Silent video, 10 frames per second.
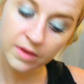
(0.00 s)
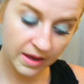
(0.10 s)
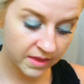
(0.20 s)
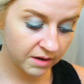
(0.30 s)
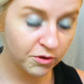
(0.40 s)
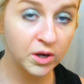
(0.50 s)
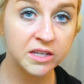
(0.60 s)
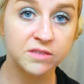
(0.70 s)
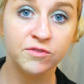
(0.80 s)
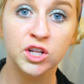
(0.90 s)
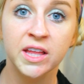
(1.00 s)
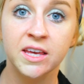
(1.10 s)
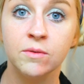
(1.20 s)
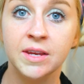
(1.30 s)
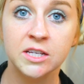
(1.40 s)
And then if you guys feel
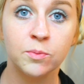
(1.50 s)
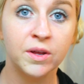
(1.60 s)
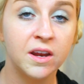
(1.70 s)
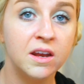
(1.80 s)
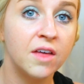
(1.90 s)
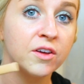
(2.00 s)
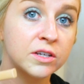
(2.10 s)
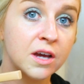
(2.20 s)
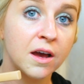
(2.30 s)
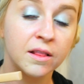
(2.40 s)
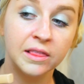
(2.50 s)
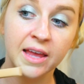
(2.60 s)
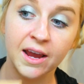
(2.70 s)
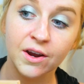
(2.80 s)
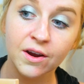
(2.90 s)
like you need to put another
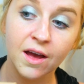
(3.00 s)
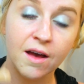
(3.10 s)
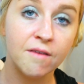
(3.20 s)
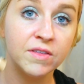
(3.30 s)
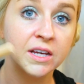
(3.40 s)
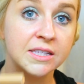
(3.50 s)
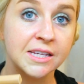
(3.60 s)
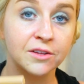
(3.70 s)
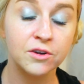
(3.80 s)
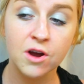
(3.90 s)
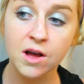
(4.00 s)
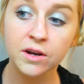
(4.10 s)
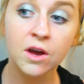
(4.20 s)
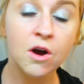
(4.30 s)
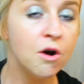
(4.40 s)
layer of the concealer
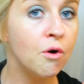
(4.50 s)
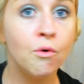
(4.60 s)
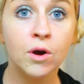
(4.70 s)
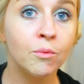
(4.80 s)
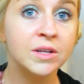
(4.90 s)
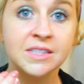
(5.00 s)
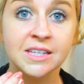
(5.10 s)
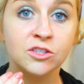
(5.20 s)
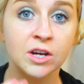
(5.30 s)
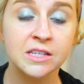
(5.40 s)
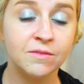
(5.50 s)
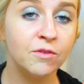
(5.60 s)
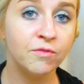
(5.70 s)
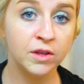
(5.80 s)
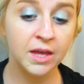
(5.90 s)
on, or once this dries, if
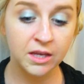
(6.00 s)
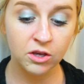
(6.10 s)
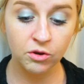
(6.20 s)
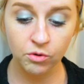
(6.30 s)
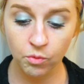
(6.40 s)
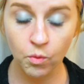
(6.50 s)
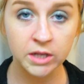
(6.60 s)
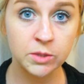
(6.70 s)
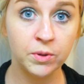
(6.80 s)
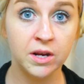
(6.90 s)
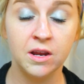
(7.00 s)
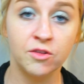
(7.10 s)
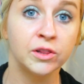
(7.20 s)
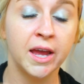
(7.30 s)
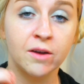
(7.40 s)
you feel like you want to put
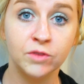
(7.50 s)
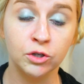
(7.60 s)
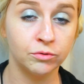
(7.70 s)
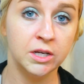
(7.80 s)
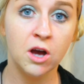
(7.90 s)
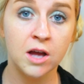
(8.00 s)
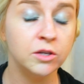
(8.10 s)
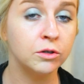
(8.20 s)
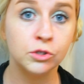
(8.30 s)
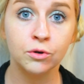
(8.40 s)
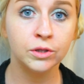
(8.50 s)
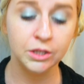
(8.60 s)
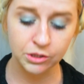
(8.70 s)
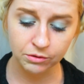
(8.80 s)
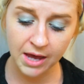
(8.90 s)
another layer of the green on, you can
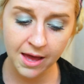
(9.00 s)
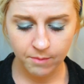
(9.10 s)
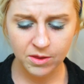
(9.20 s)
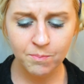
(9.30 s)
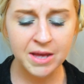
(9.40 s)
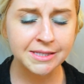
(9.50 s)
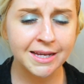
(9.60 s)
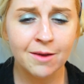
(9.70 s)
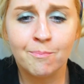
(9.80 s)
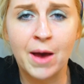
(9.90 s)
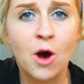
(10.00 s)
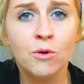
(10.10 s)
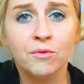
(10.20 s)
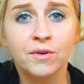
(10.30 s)
totally do that. The best thing about